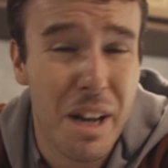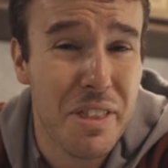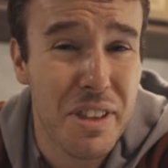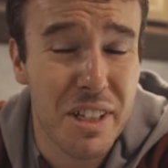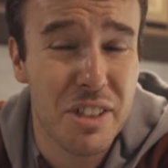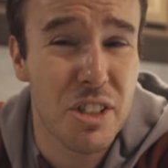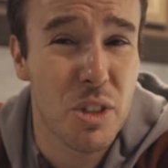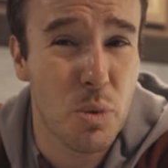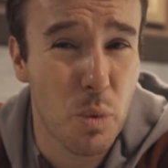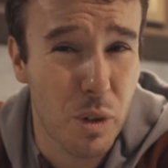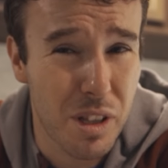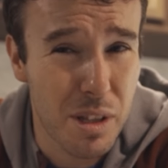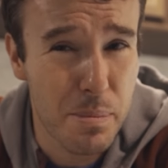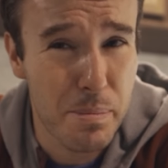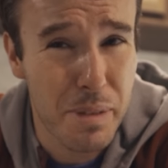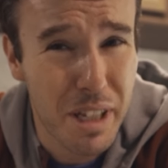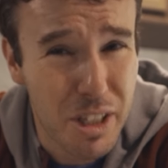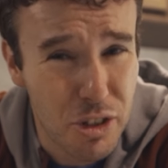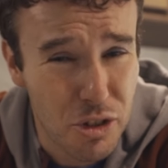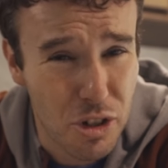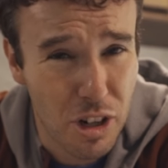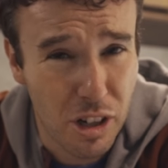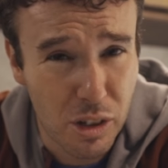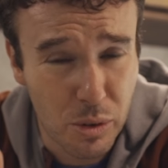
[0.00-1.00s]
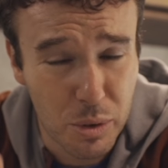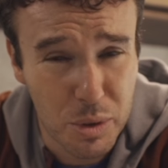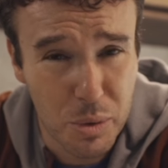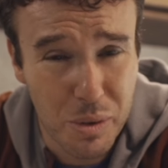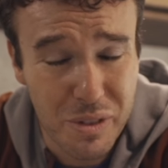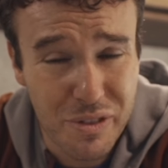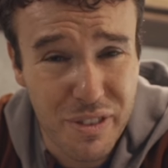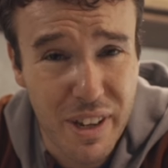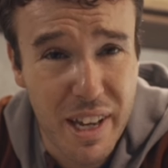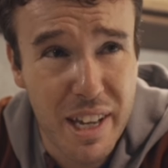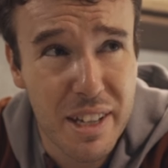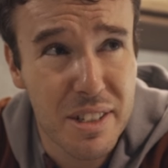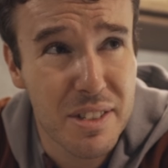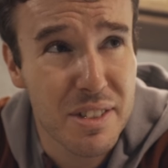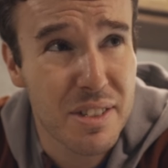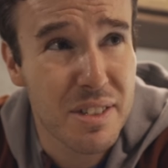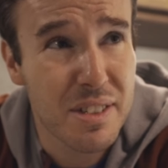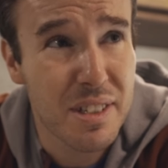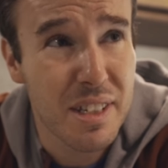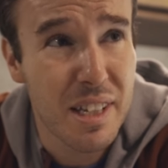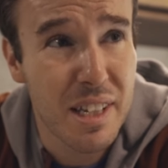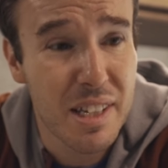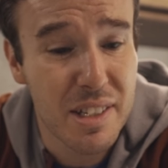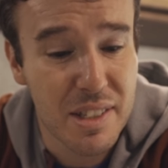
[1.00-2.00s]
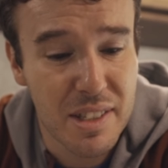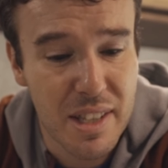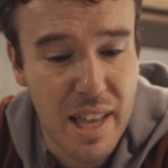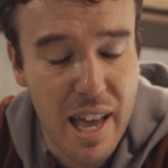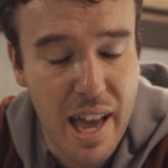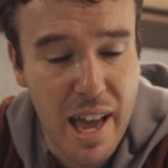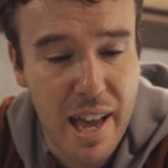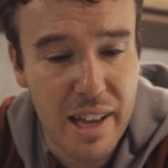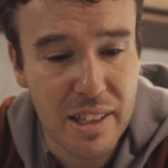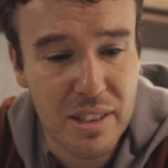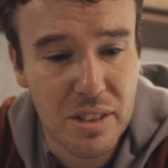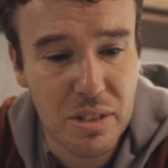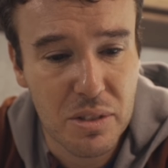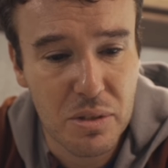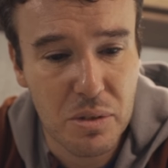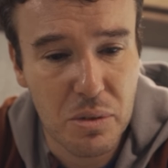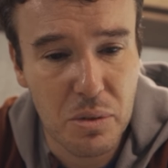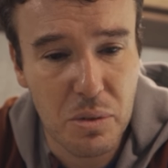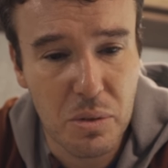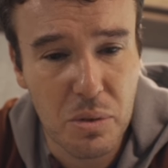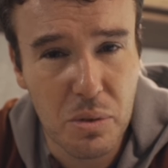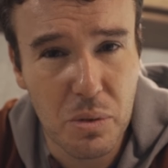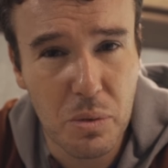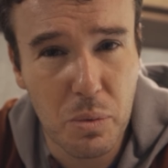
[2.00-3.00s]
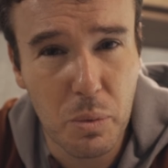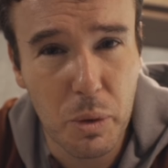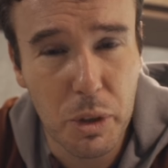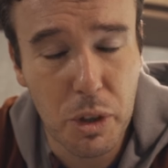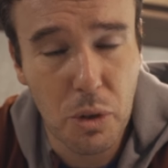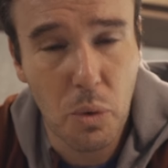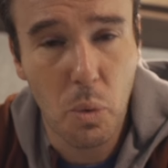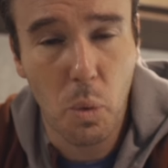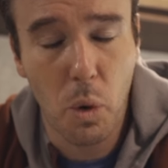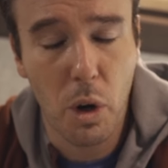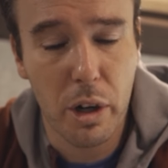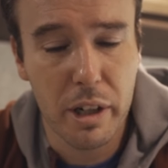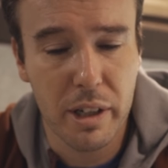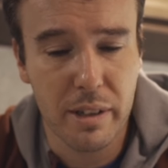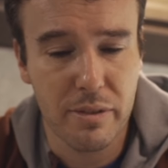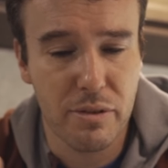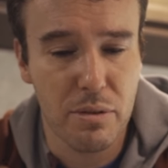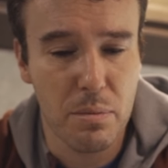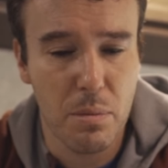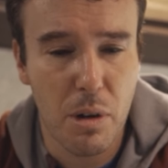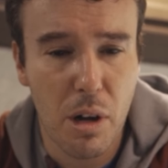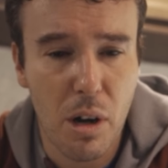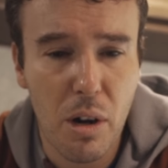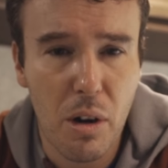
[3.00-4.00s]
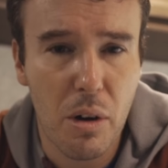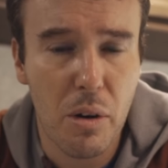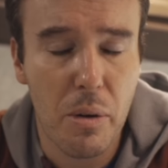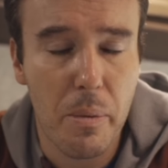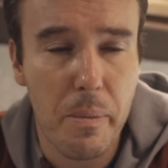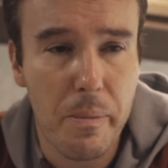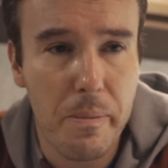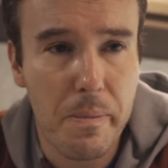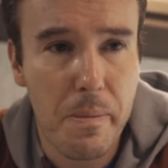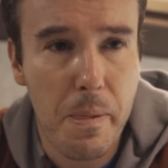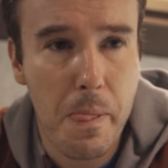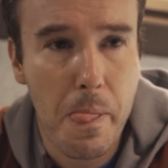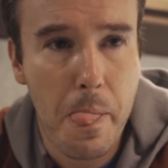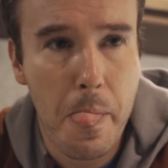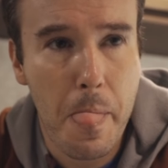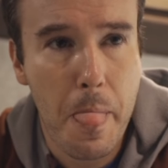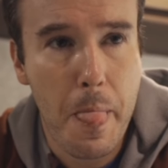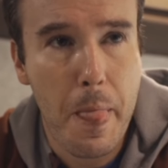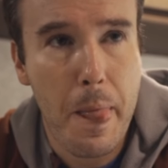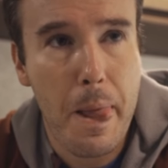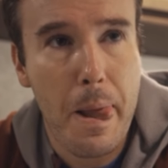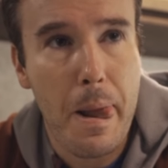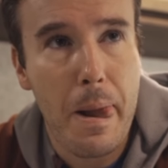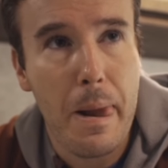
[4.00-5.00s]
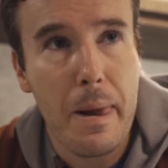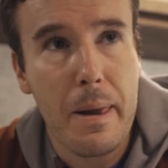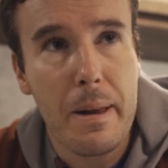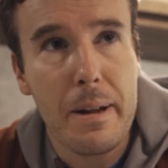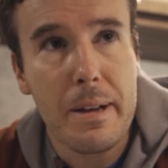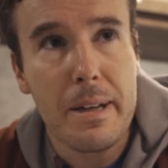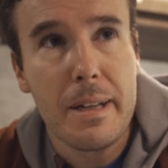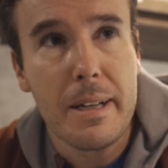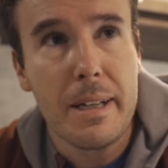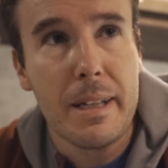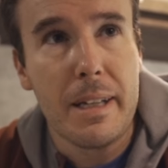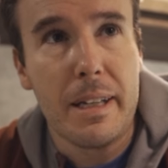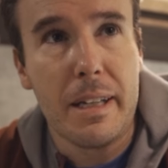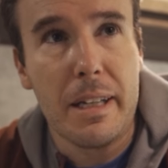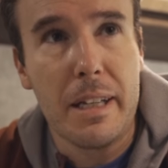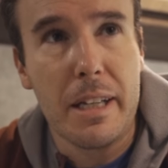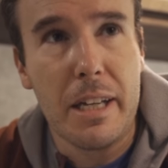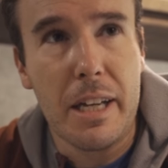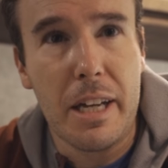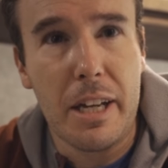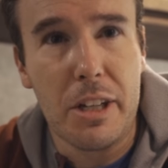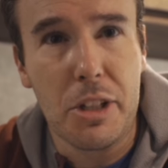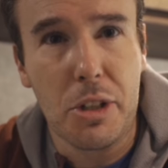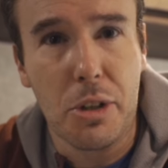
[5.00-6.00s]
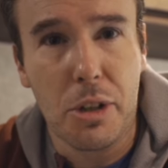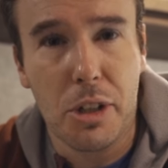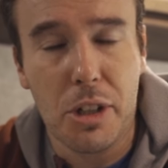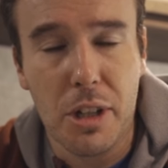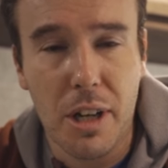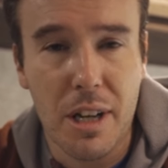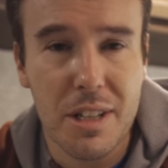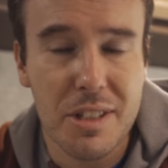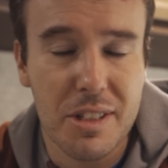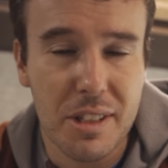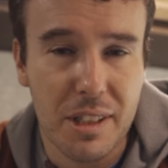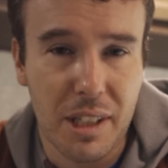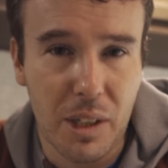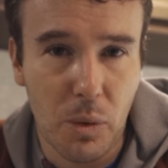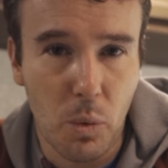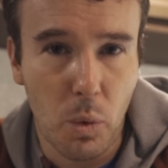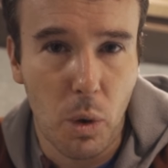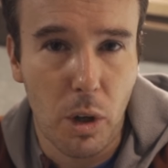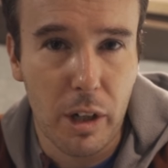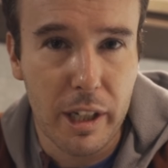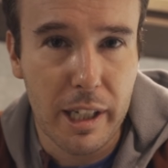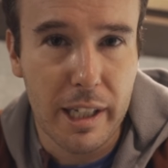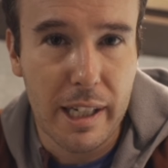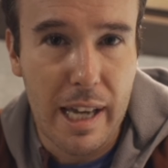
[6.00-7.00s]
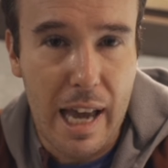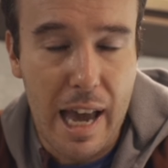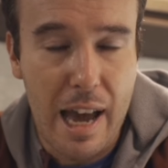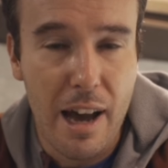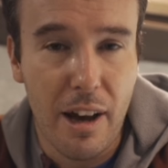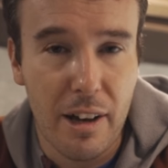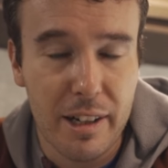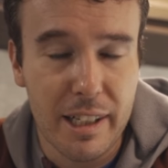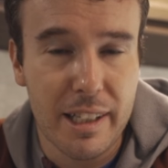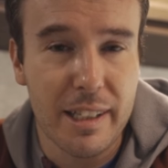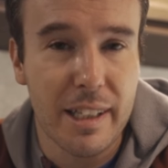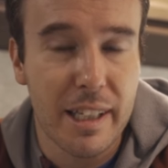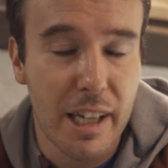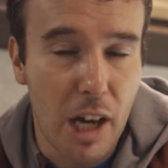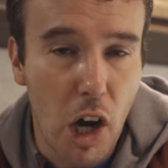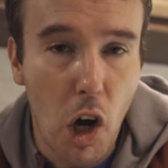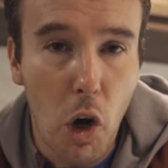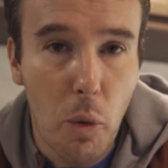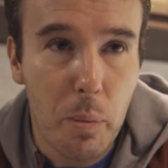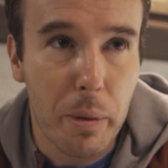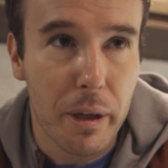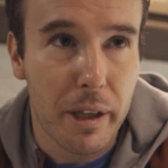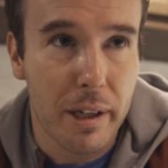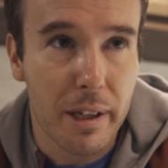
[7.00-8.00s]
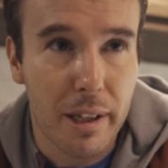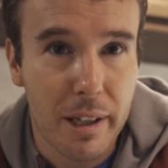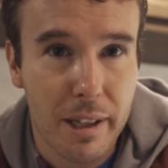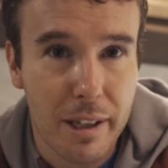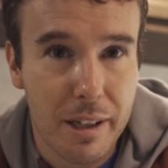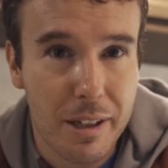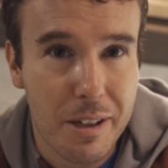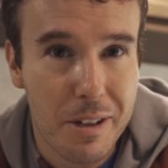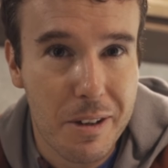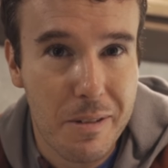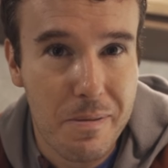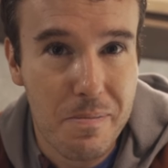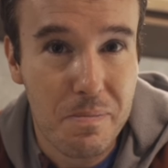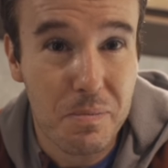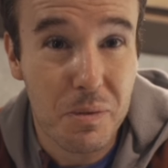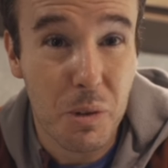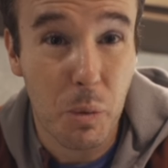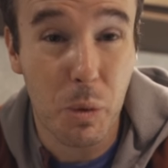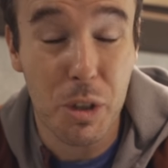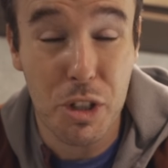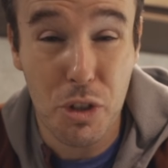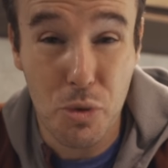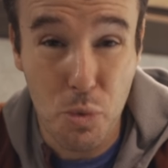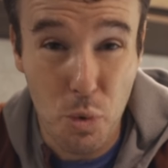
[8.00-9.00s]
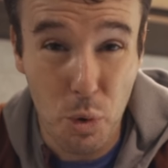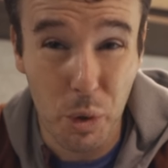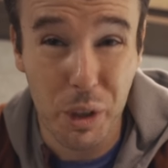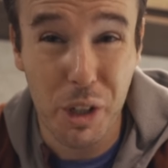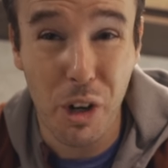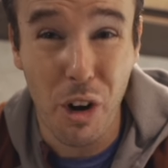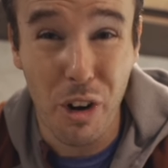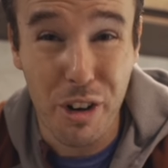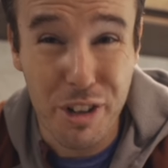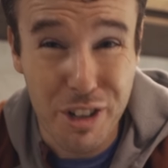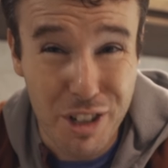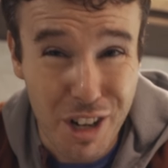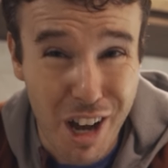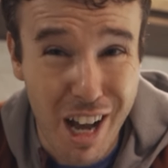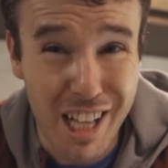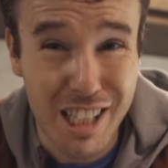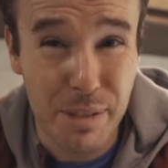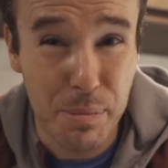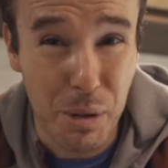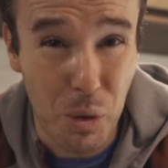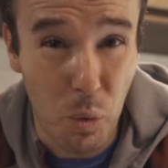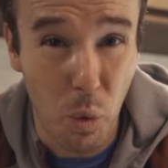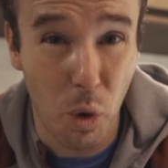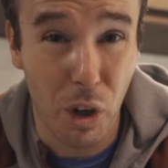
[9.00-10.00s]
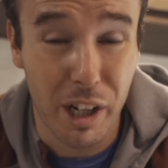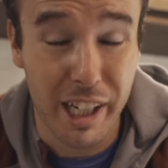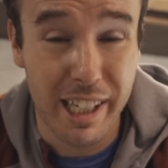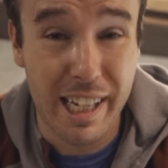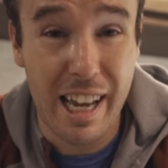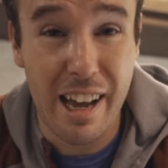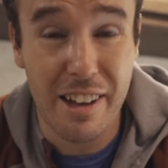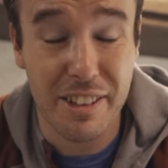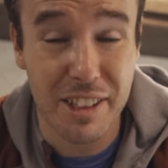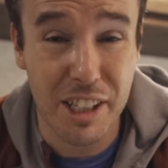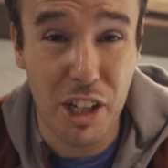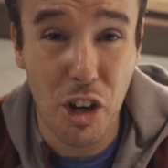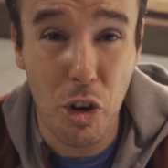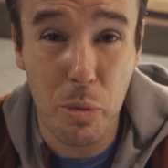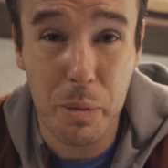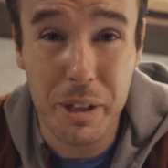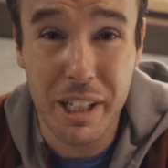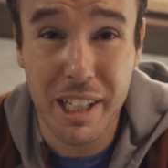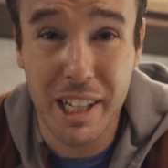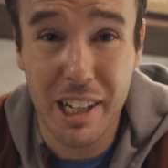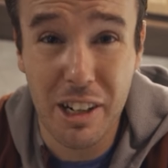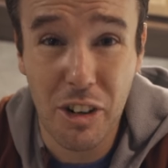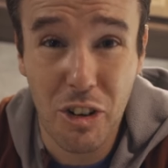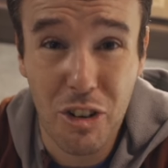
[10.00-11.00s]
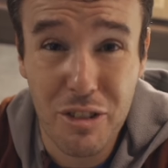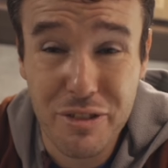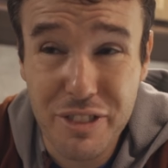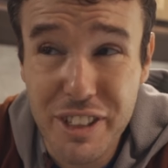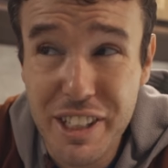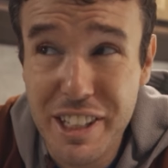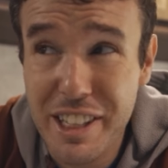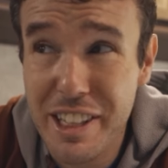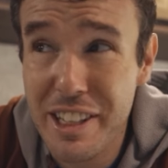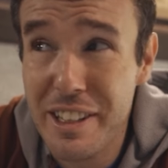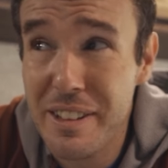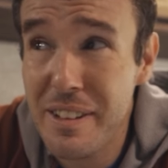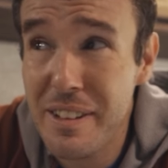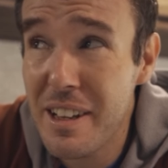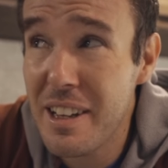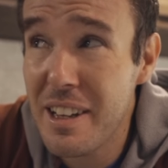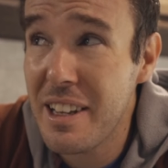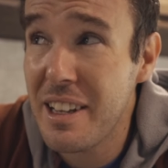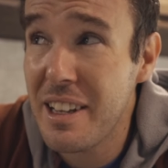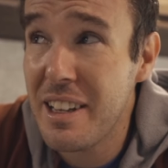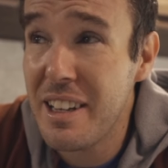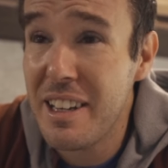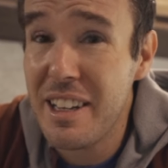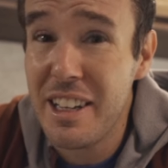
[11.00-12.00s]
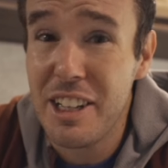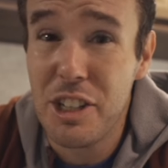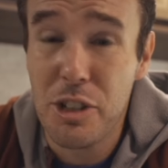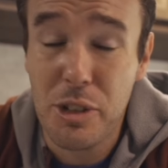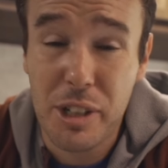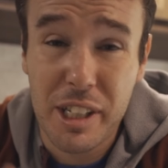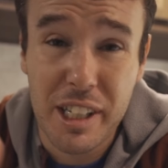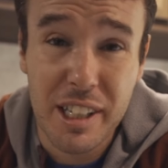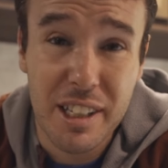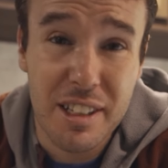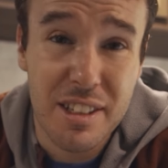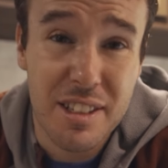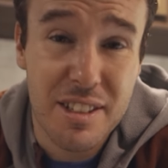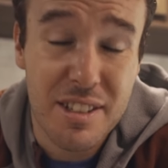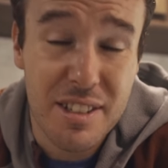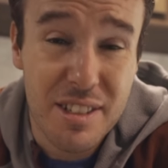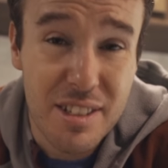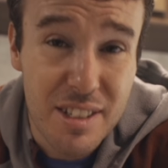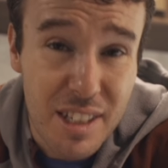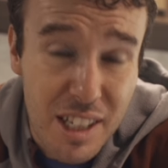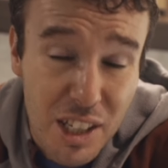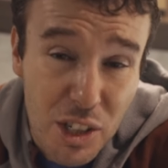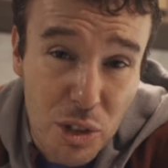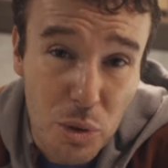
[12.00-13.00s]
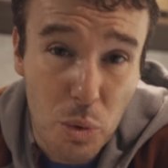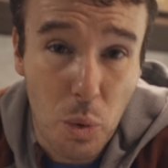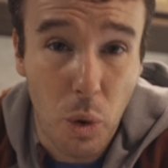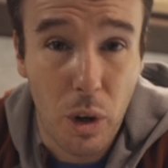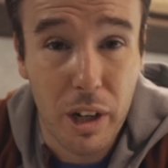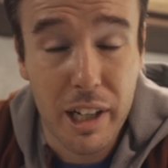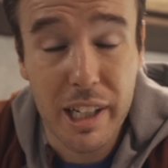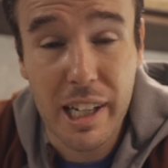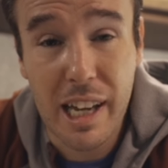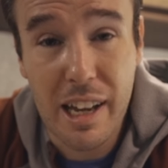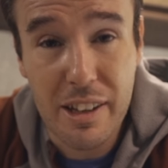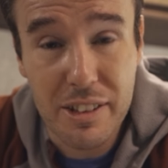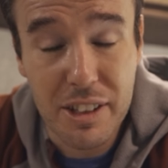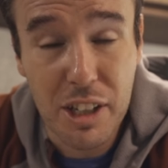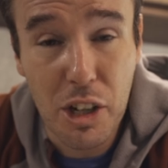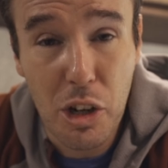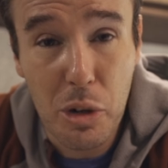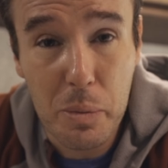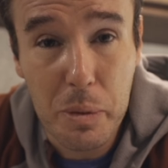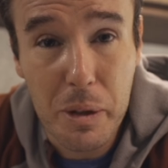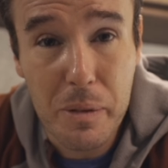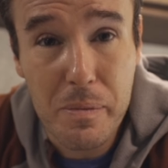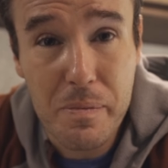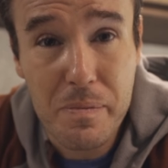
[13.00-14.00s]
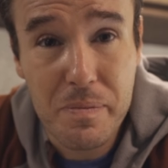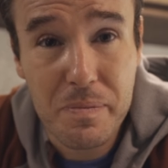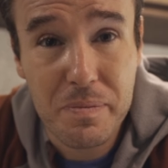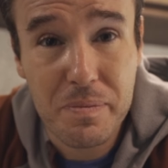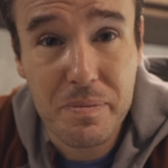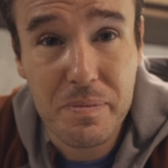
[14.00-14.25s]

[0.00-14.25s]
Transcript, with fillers: I think just one of the big struggles we face is that when you're working from home and you're constantly working out in the open, which is really hard not to be working out in the open in an RV, and your kids see you working out in the open,